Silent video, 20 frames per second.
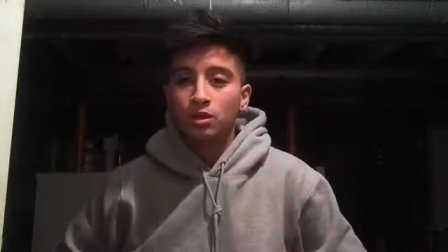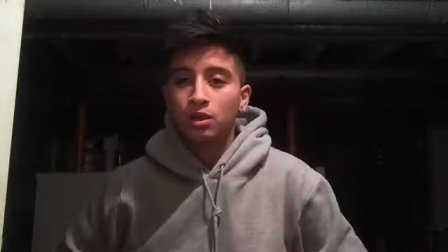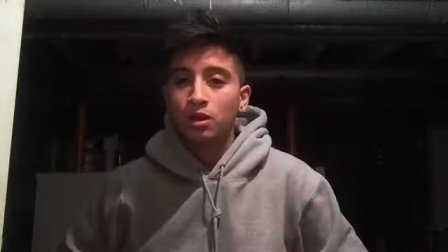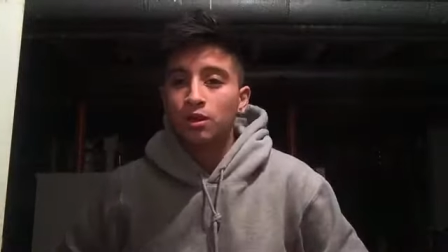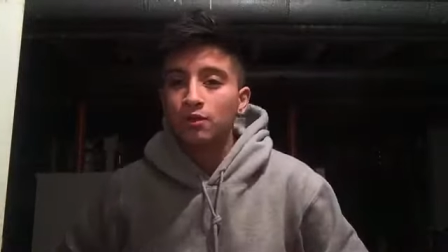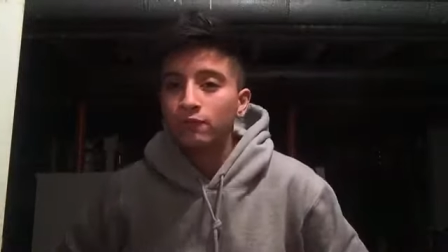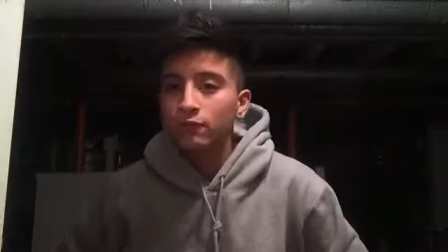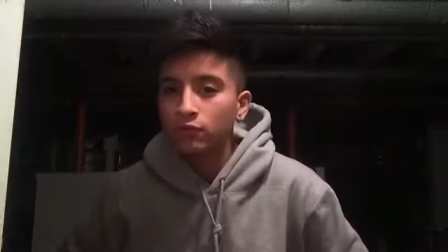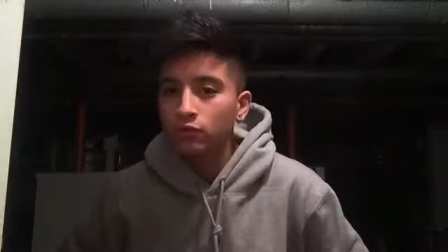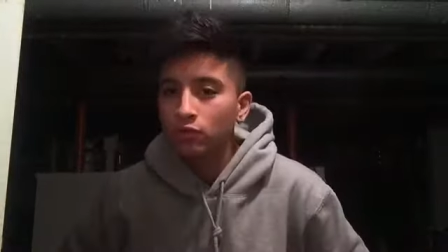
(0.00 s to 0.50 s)

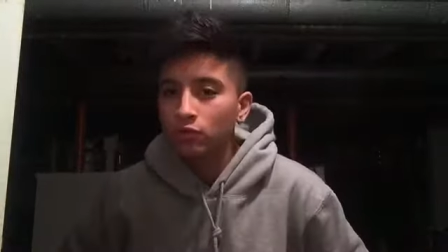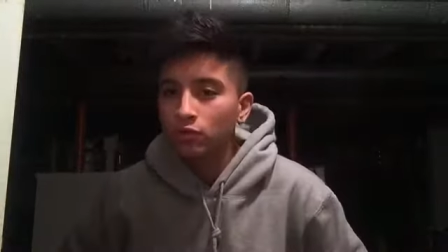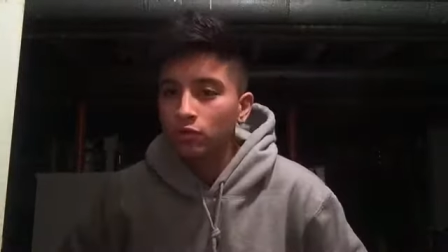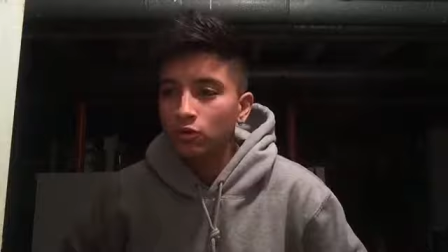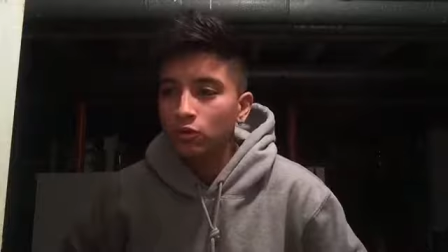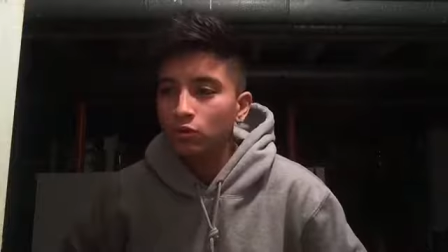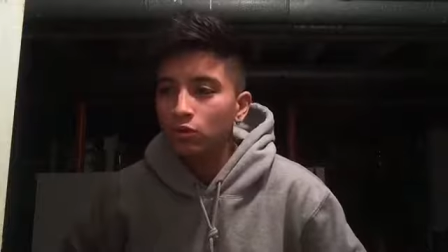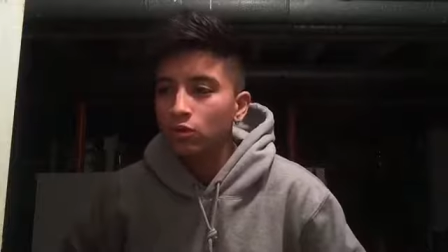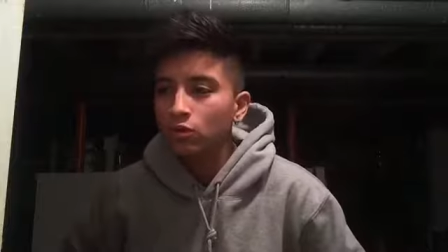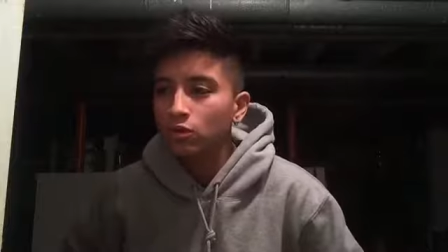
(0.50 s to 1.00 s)
Even
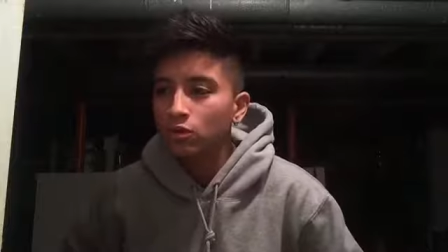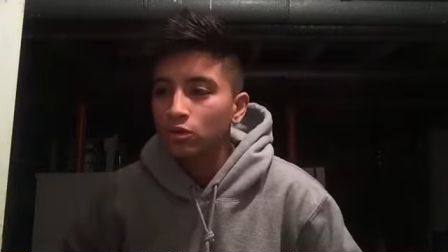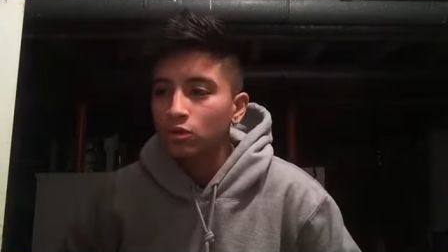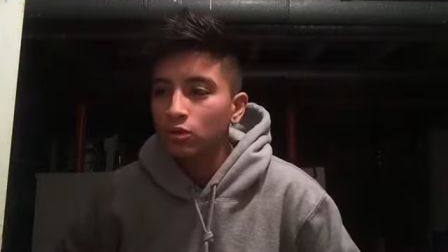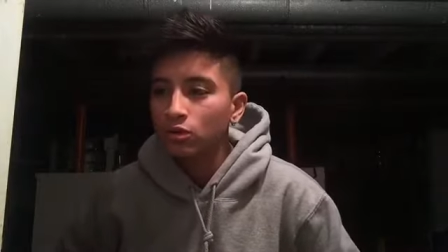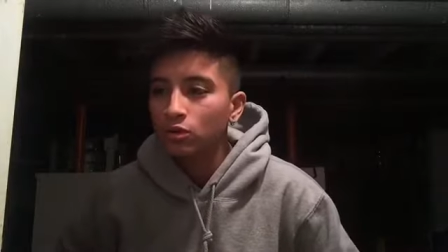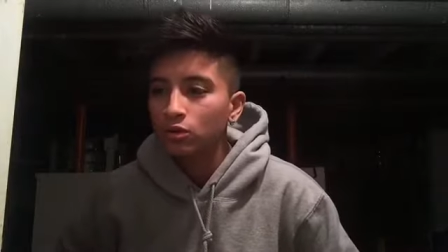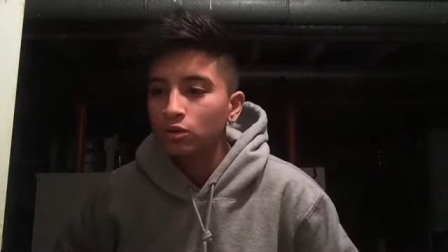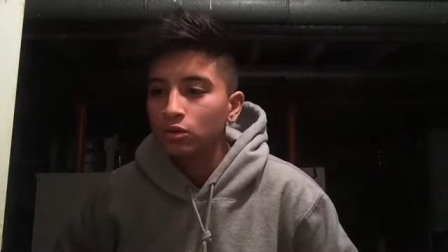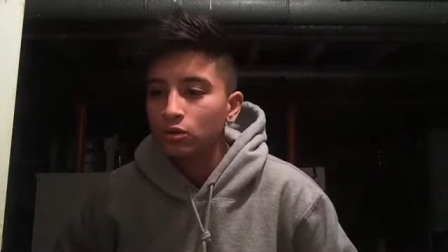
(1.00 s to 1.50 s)
though
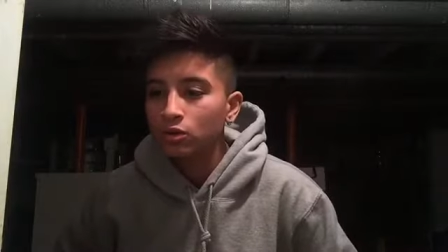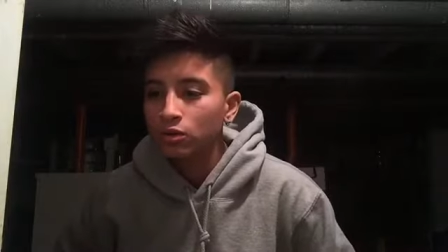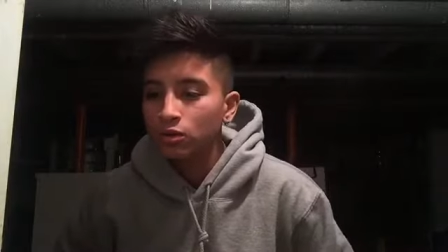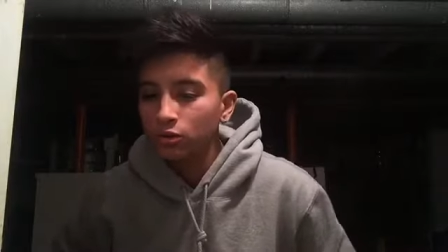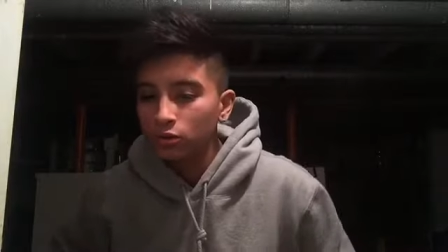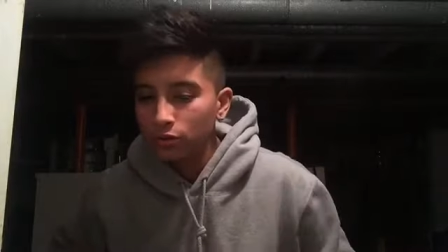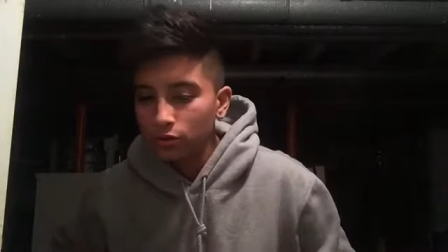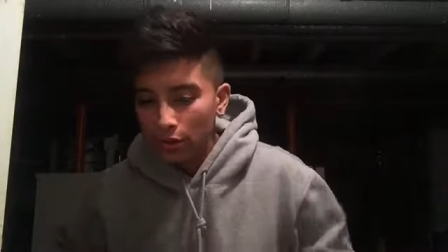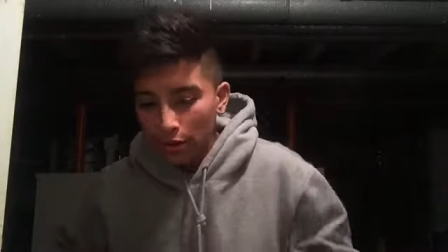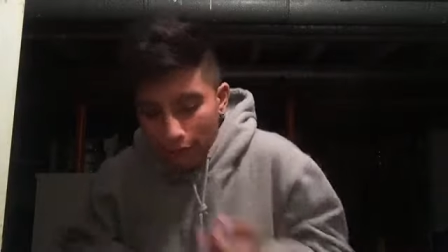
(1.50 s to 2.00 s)

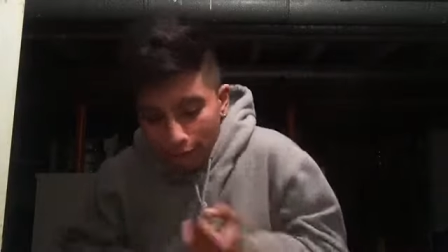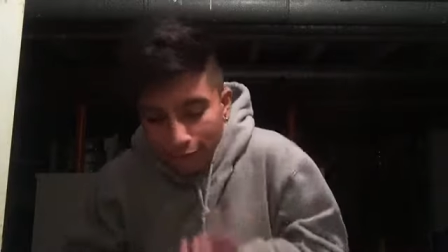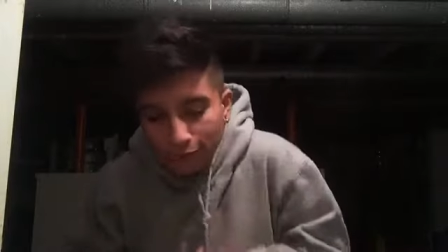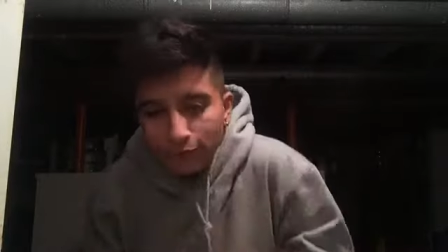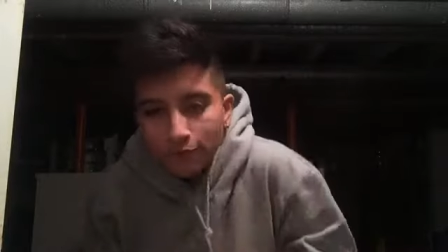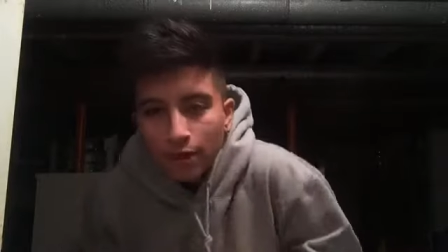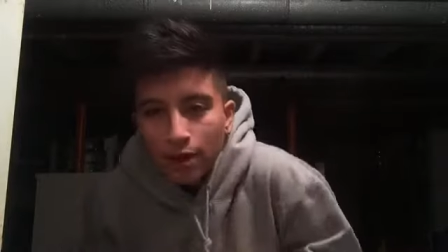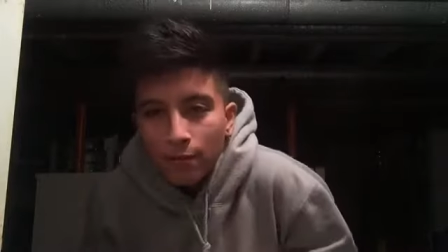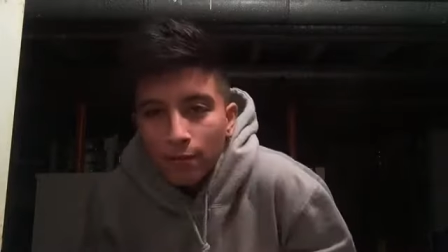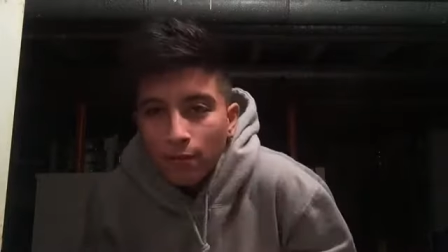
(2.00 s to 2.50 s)
you're there
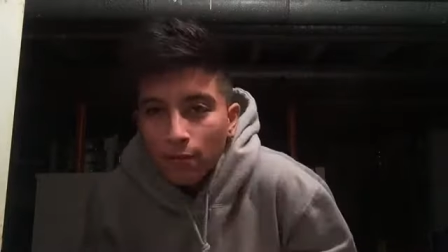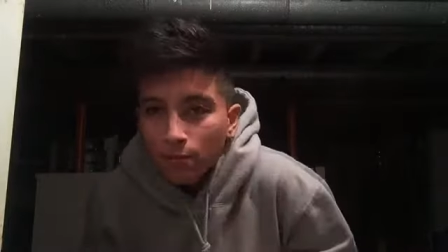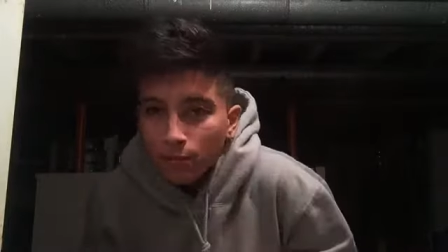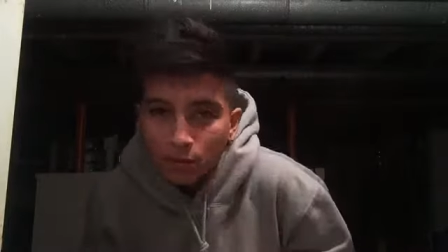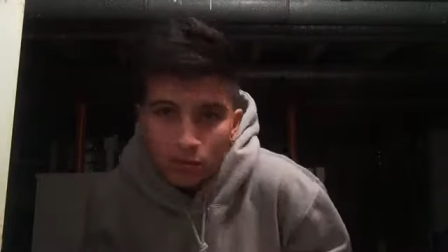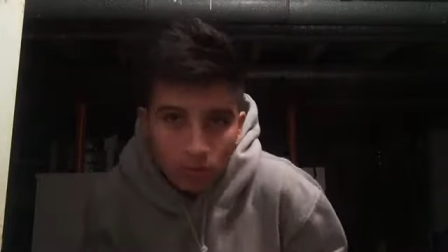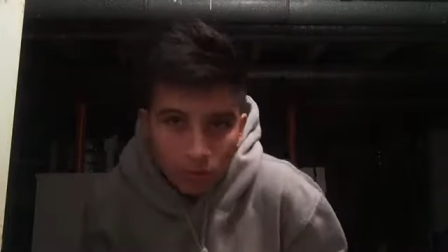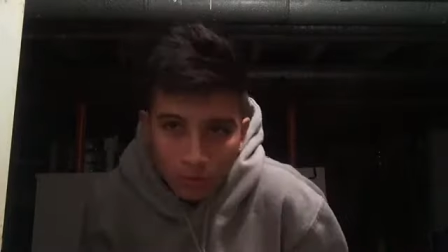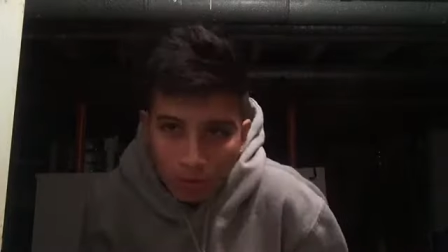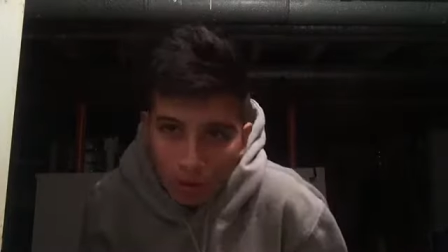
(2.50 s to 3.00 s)
for them no
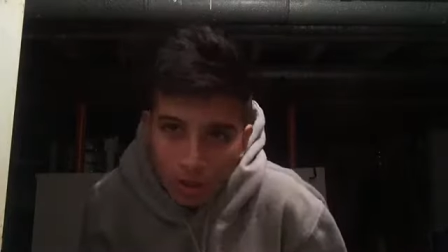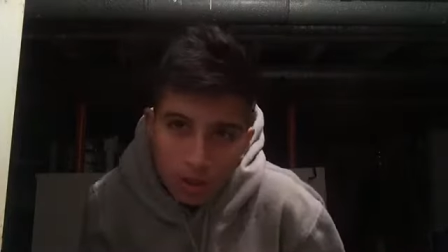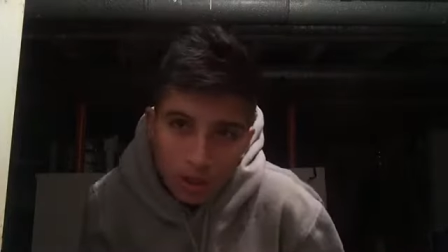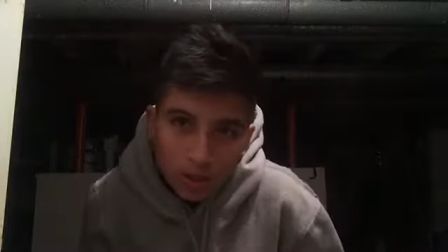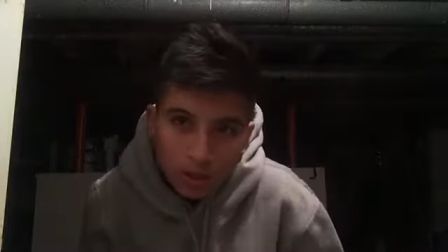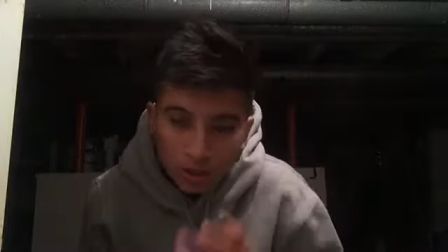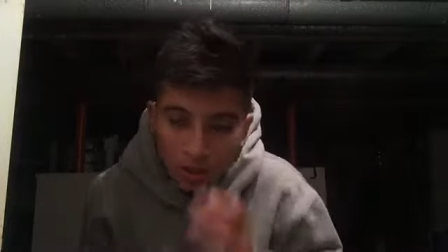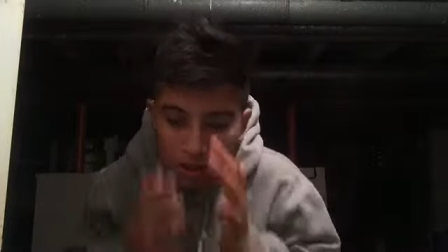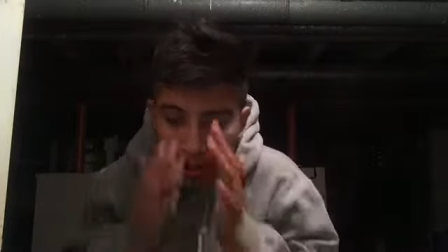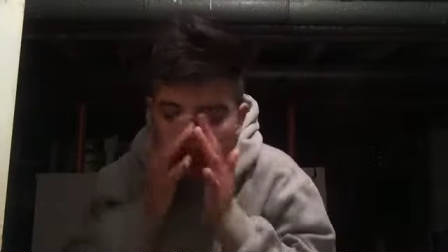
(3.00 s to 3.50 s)
matter what.
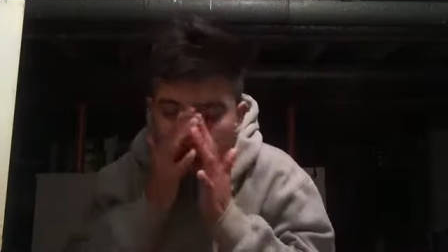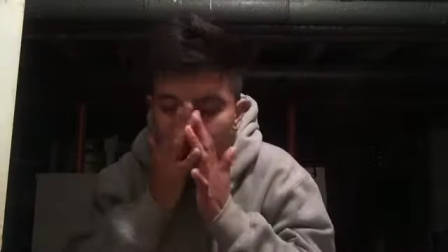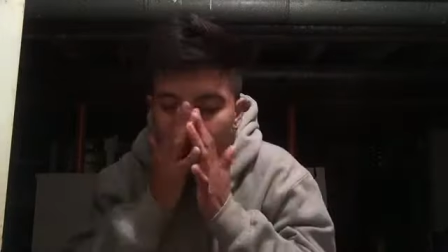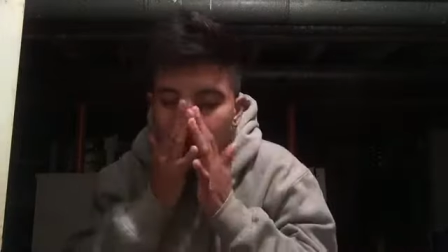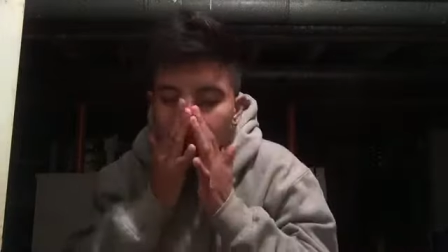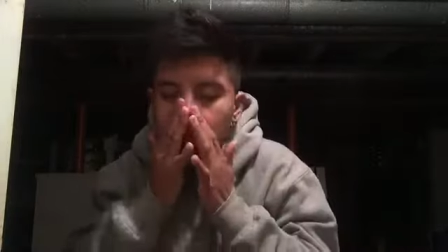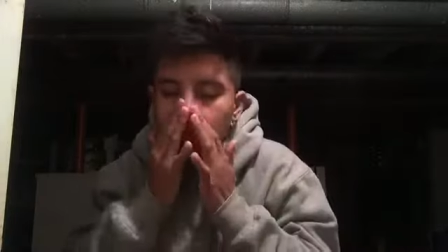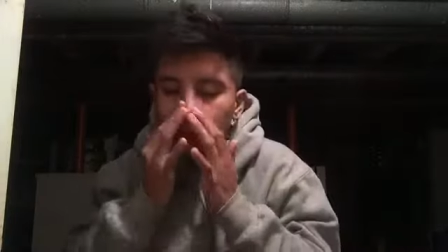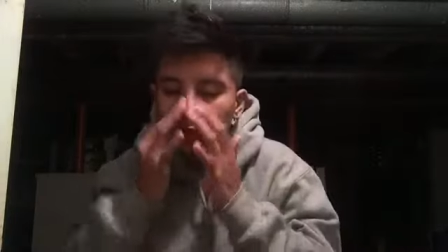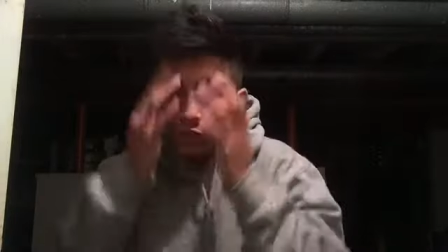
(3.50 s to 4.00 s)

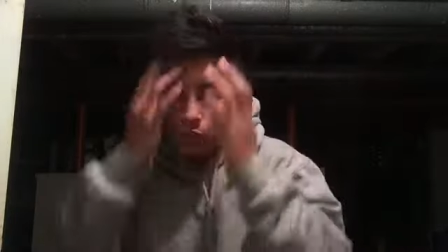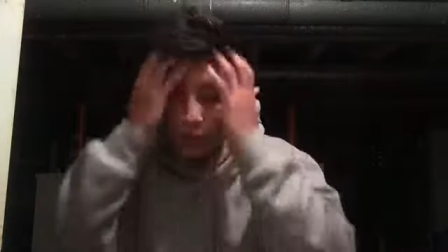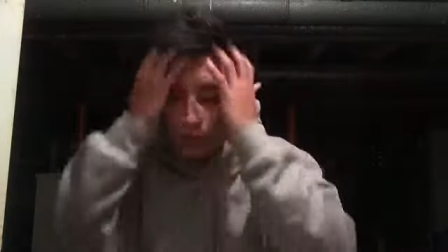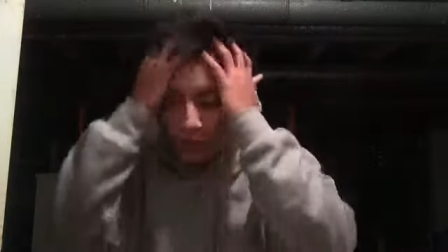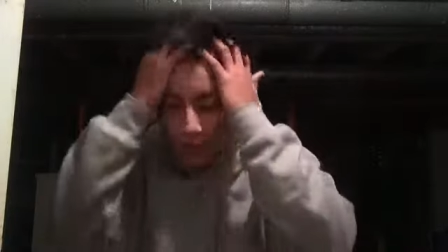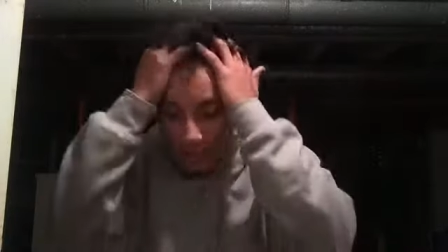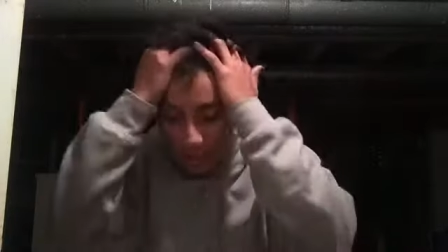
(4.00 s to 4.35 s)
You do